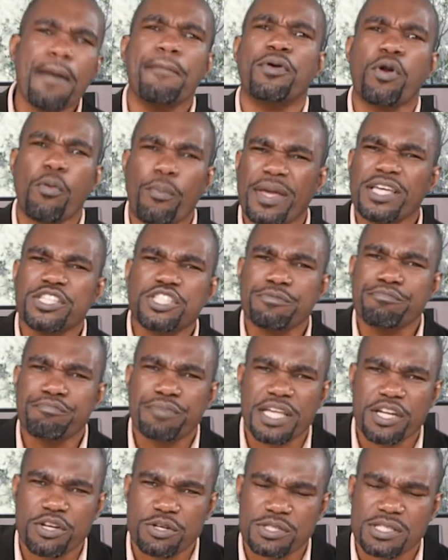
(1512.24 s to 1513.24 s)
probation
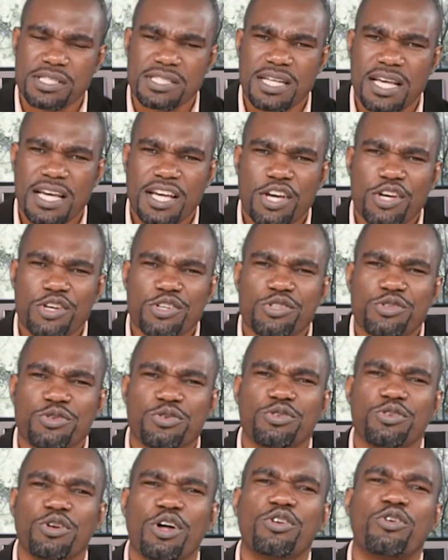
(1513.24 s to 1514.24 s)
periods
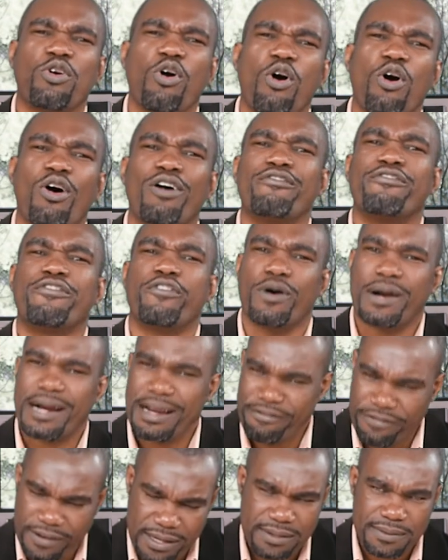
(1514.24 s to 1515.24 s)
should not go on
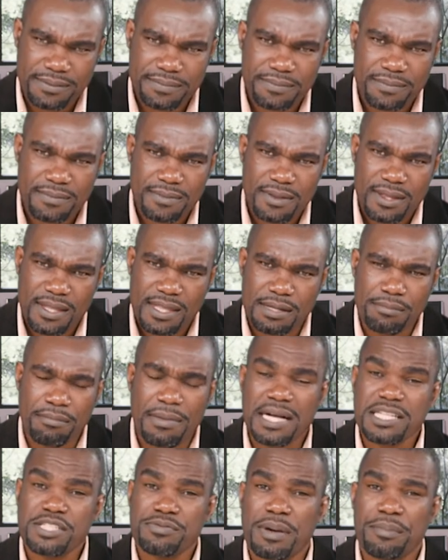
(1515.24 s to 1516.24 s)
forever. The
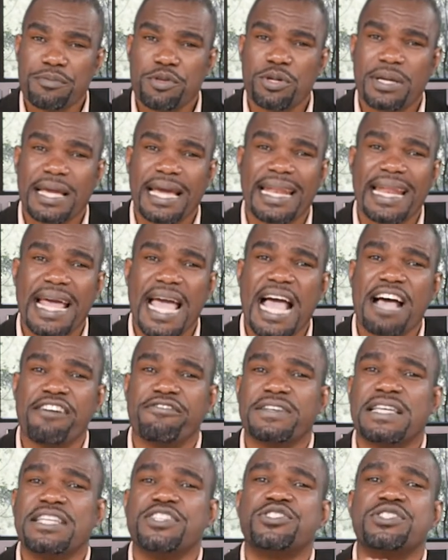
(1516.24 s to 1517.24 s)
maximum you can
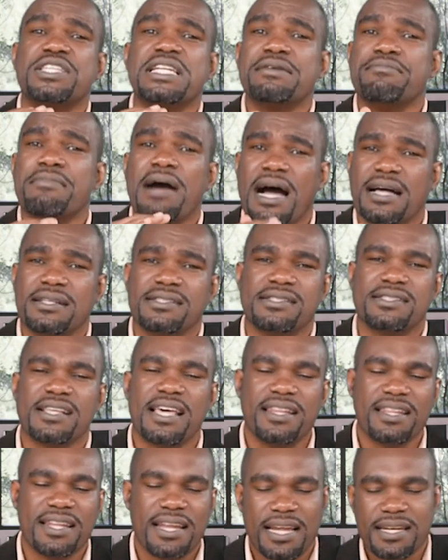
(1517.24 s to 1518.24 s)
have is three months
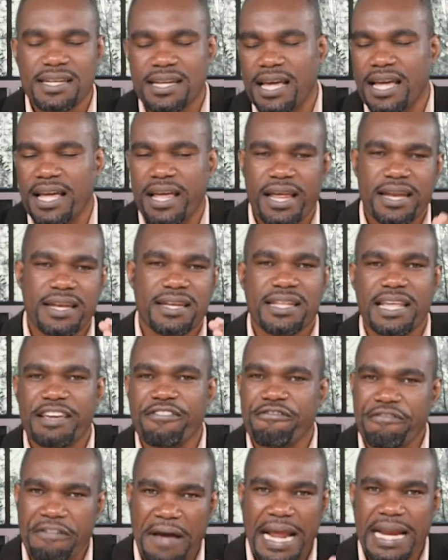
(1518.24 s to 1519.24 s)
and, and, and they
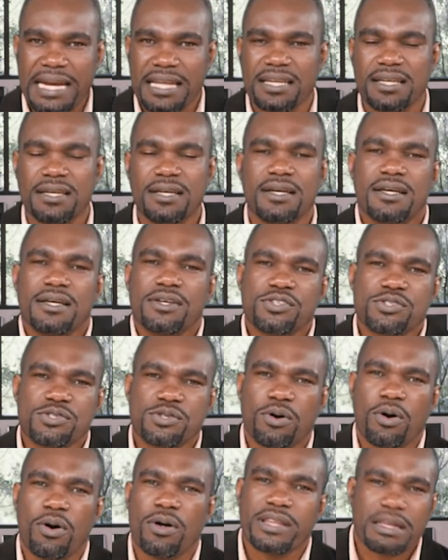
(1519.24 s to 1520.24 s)
vary.
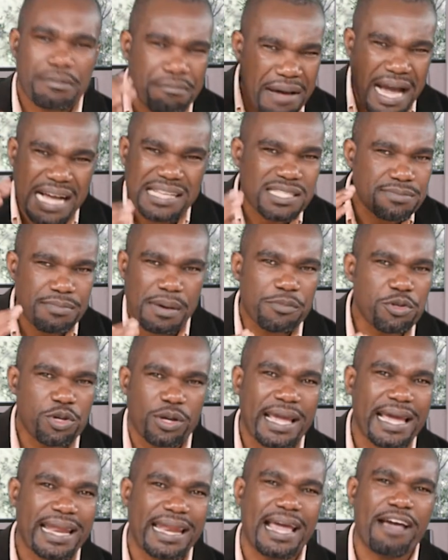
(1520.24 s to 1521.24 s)
So the maximum you
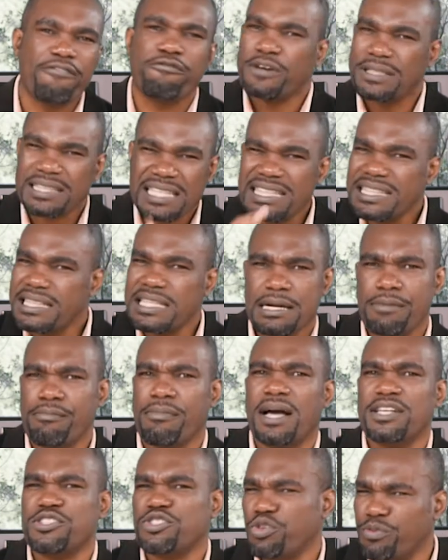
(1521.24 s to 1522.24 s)
can have within three
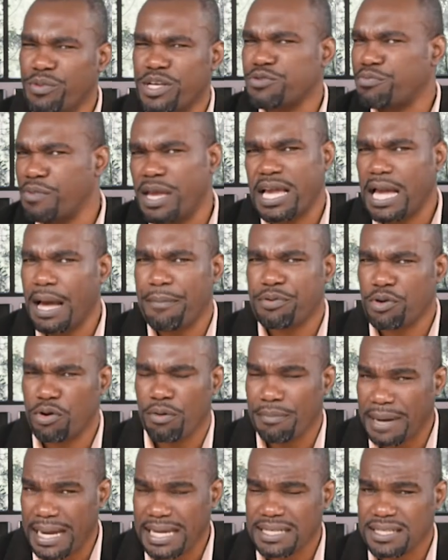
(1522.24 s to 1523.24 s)
months, you must make up your
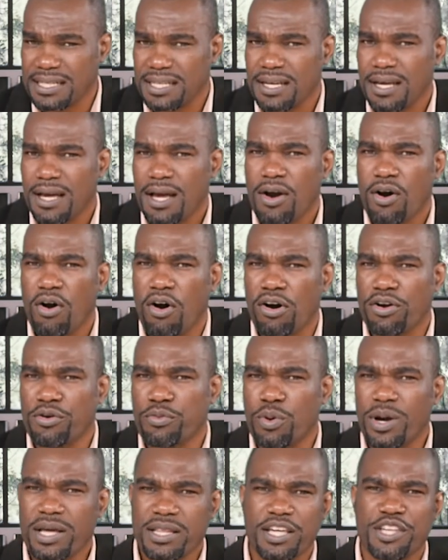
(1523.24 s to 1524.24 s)
mind
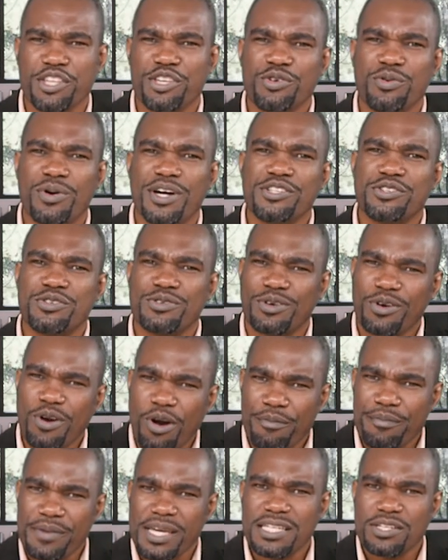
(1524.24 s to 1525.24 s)
on whether you want to
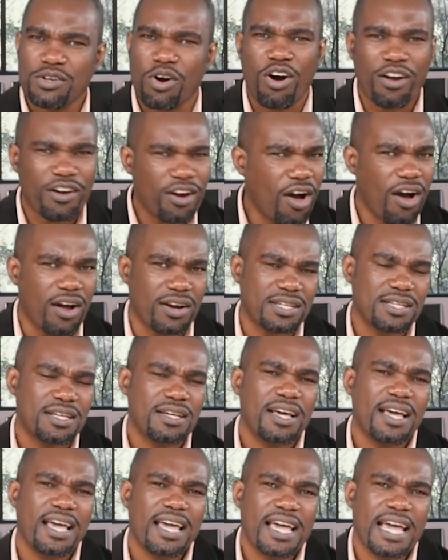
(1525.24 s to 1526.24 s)
commit or not.
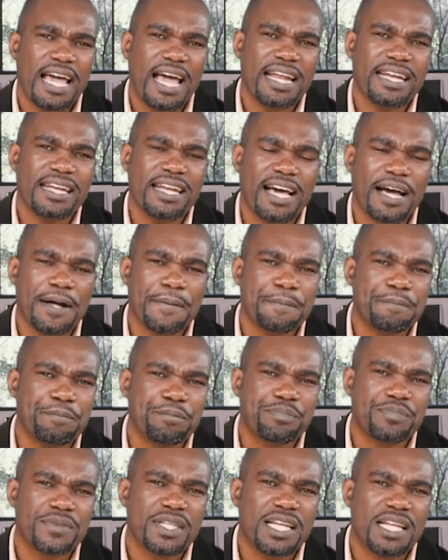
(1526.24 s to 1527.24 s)
And
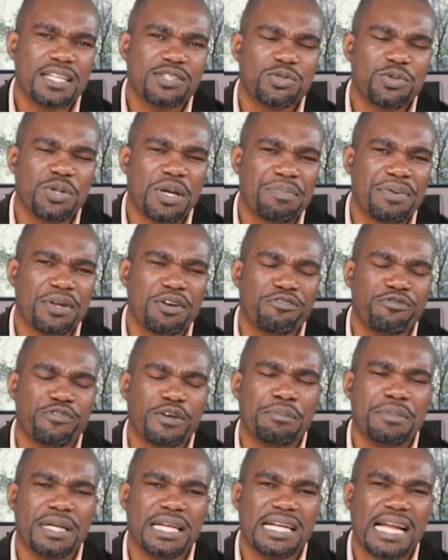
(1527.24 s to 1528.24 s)
um, let's do a bit of
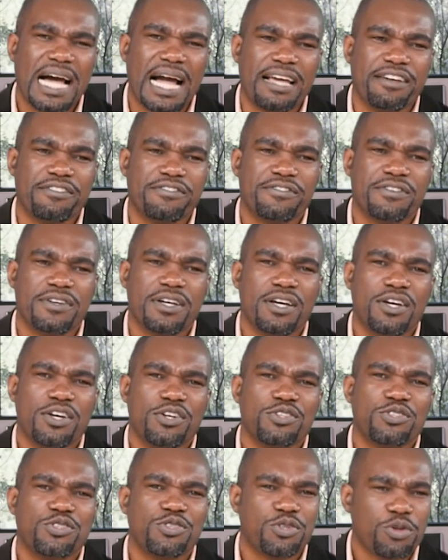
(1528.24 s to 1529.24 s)
family life.
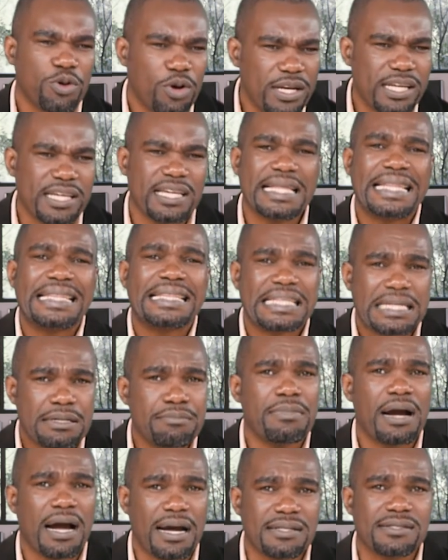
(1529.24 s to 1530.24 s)
Surely in three
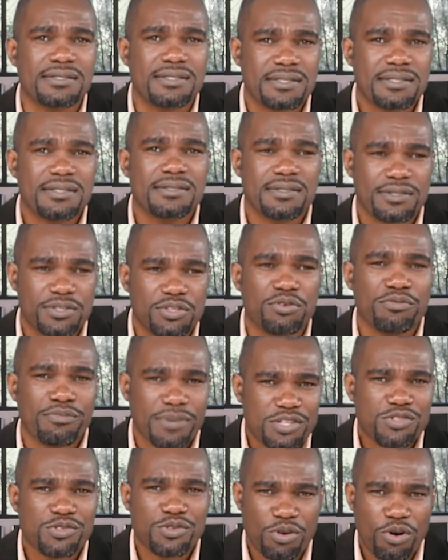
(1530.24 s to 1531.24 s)
months, you
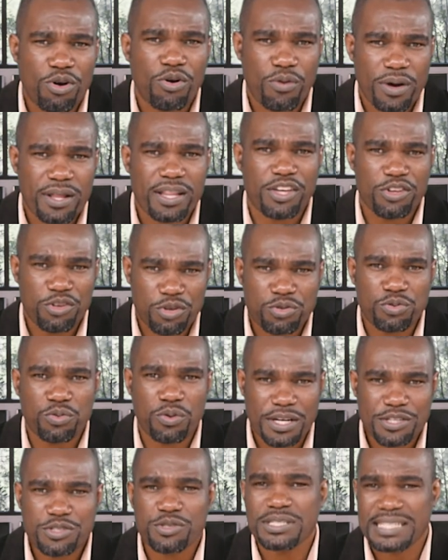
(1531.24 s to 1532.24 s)
must know whether you'd
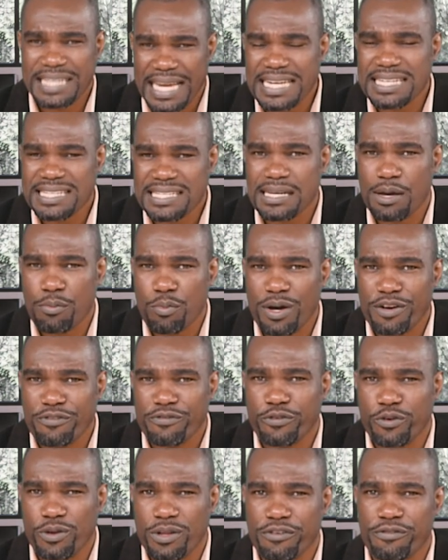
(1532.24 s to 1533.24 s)
want to date someone
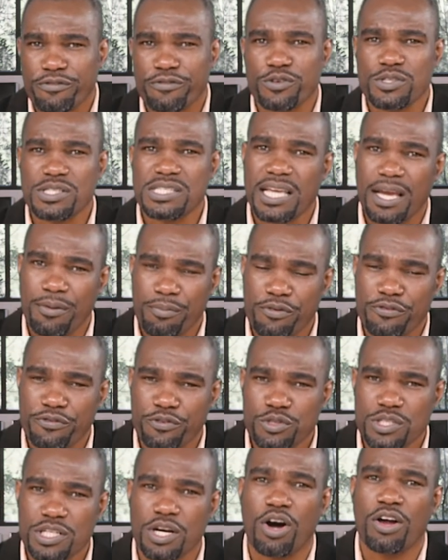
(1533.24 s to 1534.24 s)
for the foreseeable
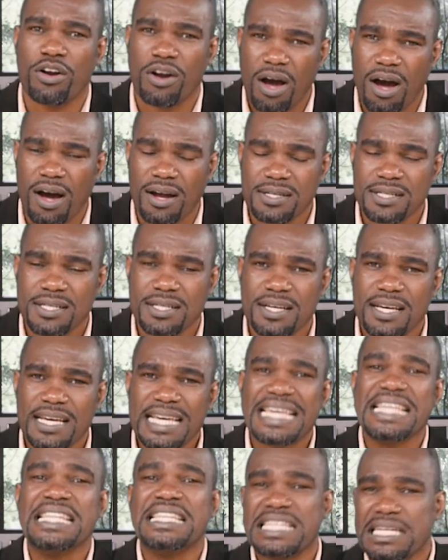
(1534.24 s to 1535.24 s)
future or not.
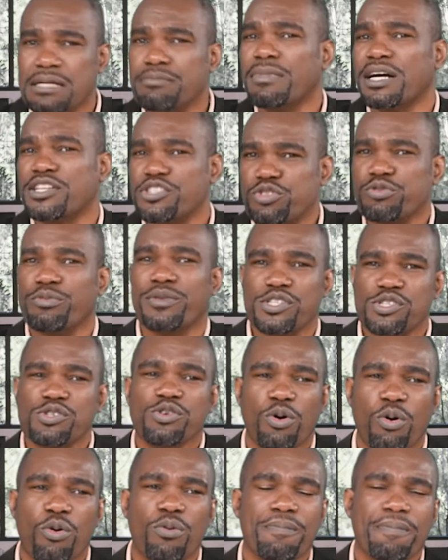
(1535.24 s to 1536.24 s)
In three months, you must
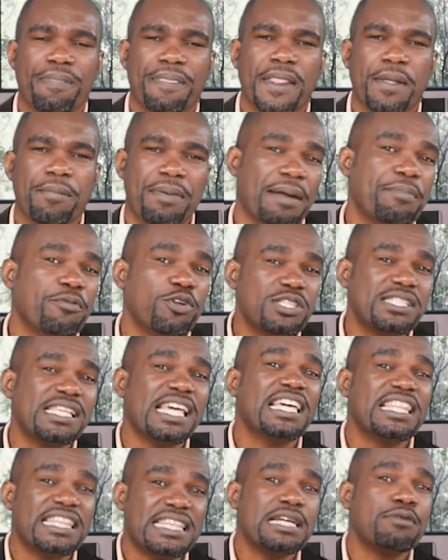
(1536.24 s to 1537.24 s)
know. But I'm not
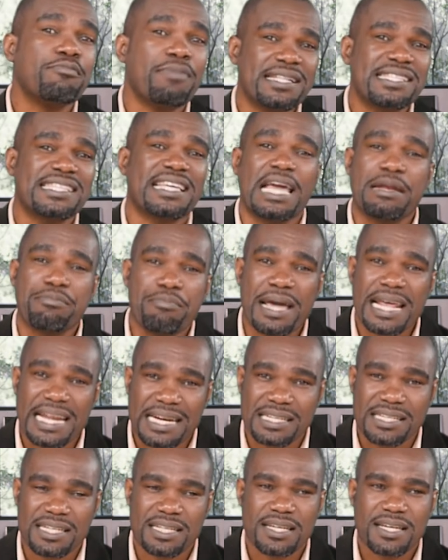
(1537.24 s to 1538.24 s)
saying in three months get
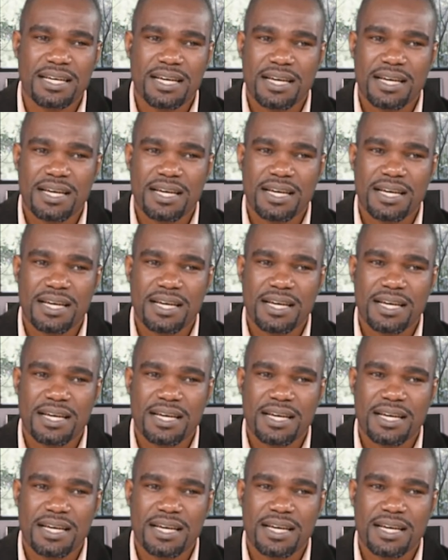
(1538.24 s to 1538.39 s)
married.